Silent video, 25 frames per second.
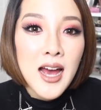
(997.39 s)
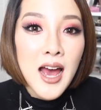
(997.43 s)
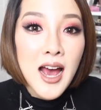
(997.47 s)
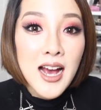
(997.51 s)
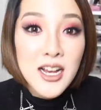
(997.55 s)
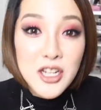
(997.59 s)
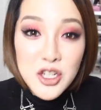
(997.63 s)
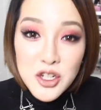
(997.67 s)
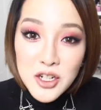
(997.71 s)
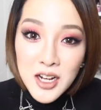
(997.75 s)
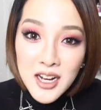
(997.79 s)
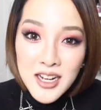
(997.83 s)

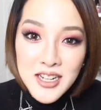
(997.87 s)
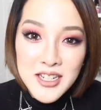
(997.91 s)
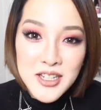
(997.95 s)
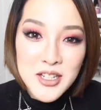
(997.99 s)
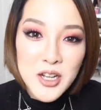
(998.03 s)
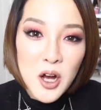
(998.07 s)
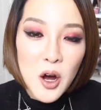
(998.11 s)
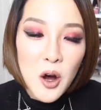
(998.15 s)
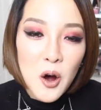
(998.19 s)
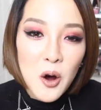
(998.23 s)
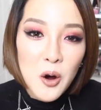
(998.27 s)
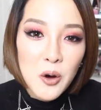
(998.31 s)
as you
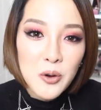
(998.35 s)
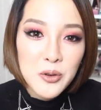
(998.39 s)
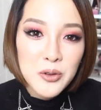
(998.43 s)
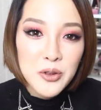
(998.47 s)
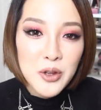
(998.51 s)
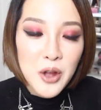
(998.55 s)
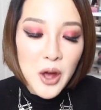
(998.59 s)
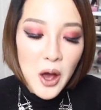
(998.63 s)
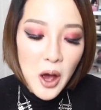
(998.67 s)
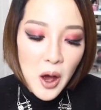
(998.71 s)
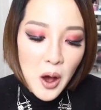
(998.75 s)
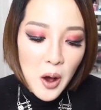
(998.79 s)
guys all
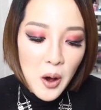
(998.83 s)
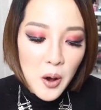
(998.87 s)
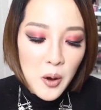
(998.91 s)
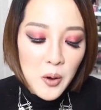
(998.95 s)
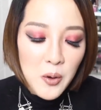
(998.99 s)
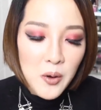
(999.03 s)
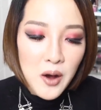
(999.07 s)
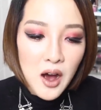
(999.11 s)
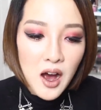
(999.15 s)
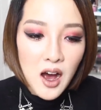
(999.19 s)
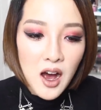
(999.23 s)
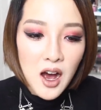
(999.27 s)

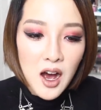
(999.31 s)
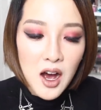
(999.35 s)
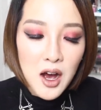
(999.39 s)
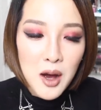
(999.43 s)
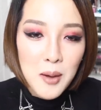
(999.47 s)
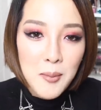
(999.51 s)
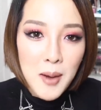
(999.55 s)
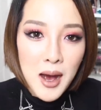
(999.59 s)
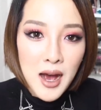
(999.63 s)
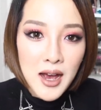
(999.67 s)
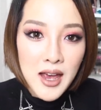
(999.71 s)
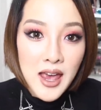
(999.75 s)
know,
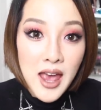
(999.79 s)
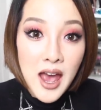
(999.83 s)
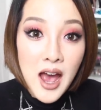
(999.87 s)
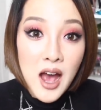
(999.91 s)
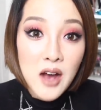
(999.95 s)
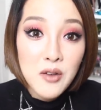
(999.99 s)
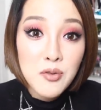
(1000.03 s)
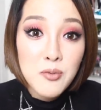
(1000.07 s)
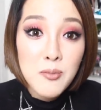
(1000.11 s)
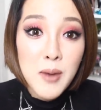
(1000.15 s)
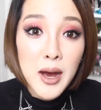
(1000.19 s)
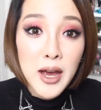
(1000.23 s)
um, I
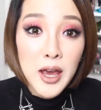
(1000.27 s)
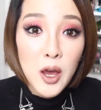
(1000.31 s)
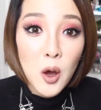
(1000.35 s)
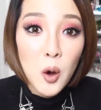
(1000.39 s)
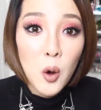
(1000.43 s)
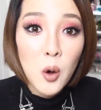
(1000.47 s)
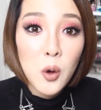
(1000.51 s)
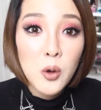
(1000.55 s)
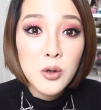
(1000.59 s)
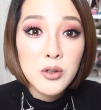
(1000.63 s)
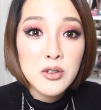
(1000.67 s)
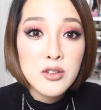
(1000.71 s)
have my
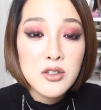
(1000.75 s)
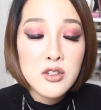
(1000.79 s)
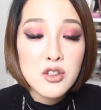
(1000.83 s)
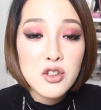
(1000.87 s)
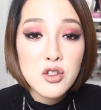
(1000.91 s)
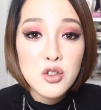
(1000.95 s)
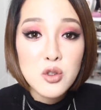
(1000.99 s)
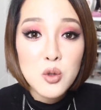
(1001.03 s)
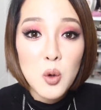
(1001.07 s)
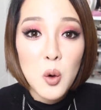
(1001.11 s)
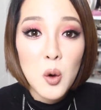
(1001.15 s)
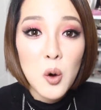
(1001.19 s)
own
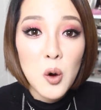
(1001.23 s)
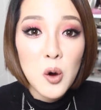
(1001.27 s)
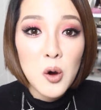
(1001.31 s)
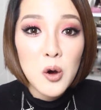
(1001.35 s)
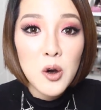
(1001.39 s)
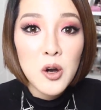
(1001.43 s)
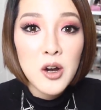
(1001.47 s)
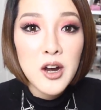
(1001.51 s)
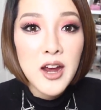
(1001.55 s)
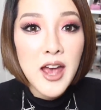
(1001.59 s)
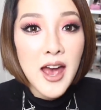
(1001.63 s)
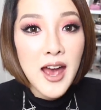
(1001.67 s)

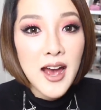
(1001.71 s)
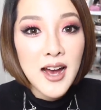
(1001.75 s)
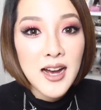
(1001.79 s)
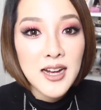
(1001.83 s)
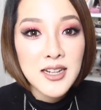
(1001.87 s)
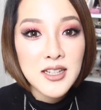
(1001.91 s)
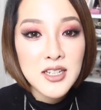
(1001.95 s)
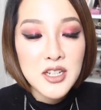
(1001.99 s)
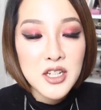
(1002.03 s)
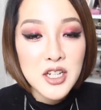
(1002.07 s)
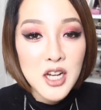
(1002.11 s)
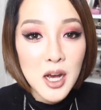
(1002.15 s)
store
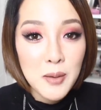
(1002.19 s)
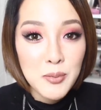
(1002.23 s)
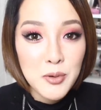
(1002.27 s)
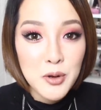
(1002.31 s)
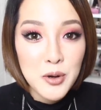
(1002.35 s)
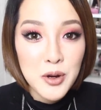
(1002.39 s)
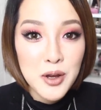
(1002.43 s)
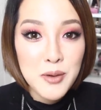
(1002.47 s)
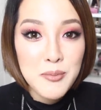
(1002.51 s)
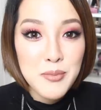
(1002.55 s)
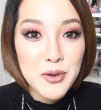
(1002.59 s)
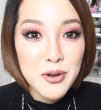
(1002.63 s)
at
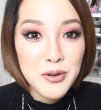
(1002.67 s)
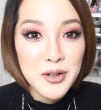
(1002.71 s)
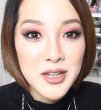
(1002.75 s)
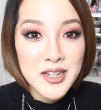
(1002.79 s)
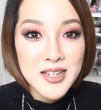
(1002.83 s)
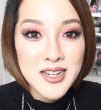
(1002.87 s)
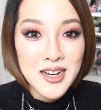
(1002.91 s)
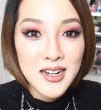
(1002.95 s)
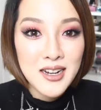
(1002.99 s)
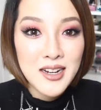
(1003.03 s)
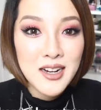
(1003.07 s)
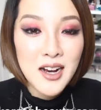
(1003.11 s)

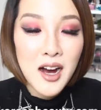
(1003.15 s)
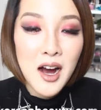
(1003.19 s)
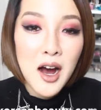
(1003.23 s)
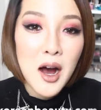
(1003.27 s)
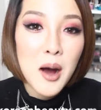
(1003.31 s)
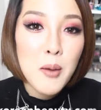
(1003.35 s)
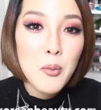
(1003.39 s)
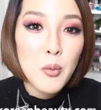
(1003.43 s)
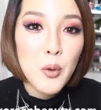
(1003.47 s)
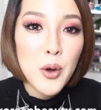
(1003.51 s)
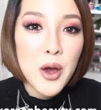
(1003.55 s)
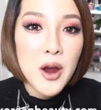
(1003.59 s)

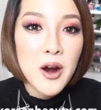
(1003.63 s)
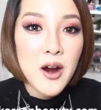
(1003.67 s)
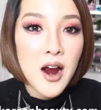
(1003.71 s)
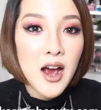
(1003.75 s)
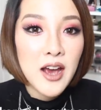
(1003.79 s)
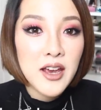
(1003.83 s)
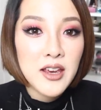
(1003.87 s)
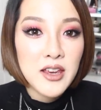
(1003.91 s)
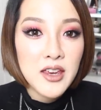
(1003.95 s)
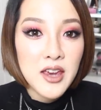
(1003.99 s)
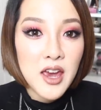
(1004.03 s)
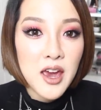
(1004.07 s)
shopkoreanbeauty.com where
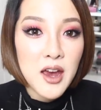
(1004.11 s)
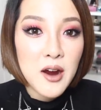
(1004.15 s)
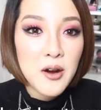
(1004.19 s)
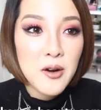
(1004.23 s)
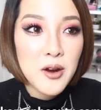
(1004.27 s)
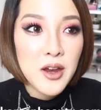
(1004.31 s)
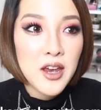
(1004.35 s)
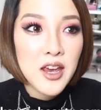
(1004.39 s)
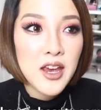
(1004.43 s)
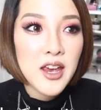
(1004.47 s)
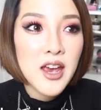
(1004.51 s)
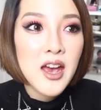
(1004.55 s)
I
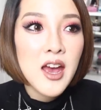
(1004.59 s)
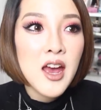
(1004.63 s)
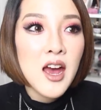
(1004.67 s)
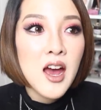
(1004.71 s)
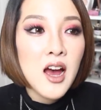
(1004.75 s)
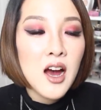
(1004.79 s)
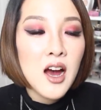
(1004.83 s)
carry